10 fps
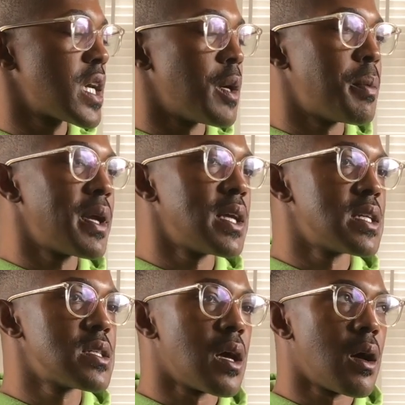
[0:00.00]
her
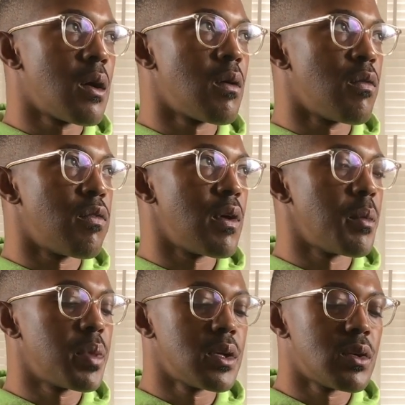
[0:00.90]
pants off and
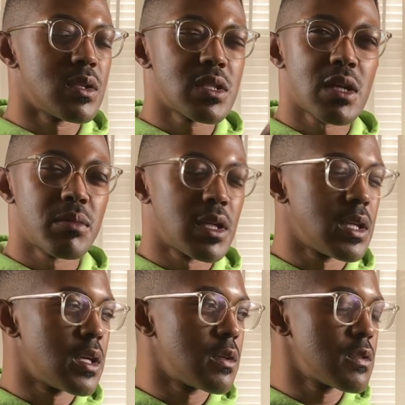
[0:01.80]
put on something
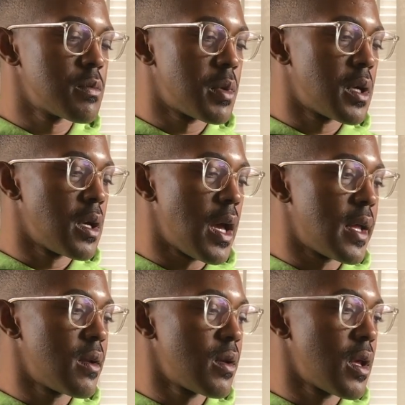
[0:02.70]
else, but I
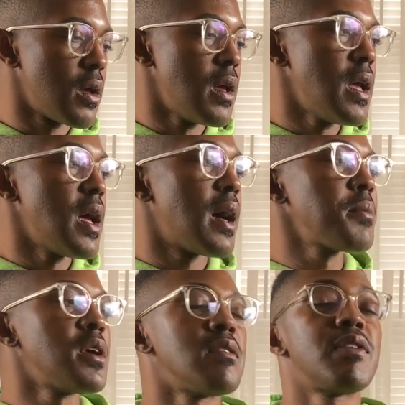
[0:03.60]
don't know. I'm
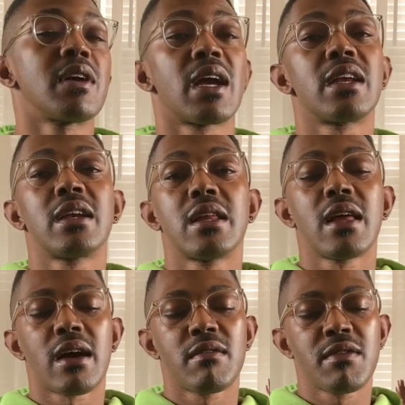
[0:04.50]
gonna figure out another
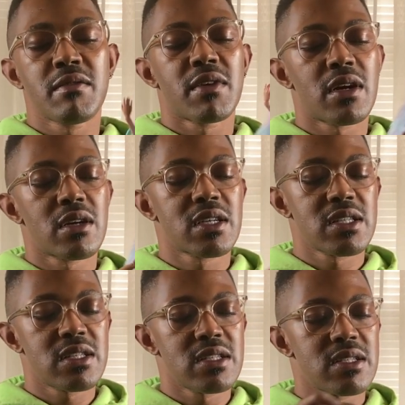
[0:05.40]
outfit for her because
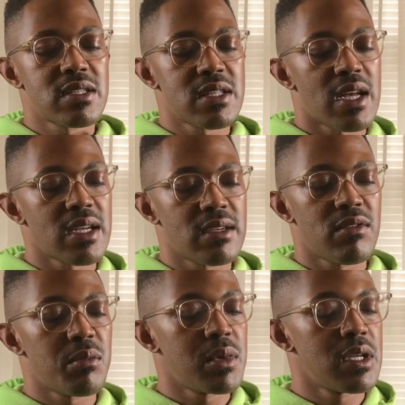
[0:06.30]
this is not
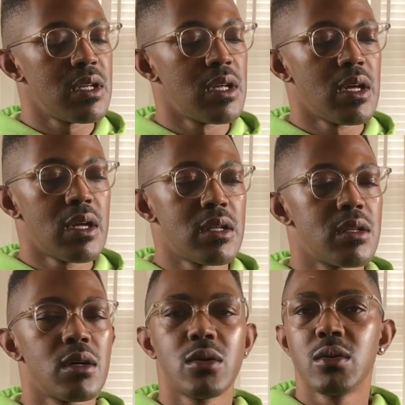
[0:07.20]
giving me the
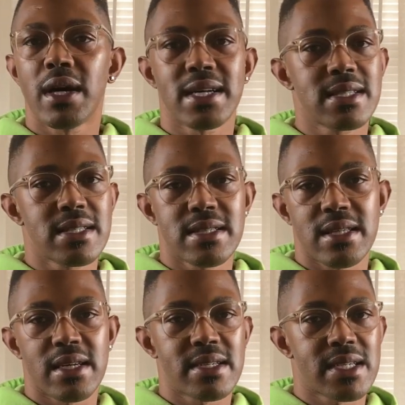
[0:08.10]
ooh ah
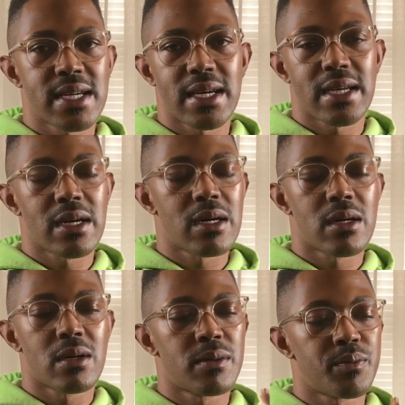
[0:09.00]
sensation at all.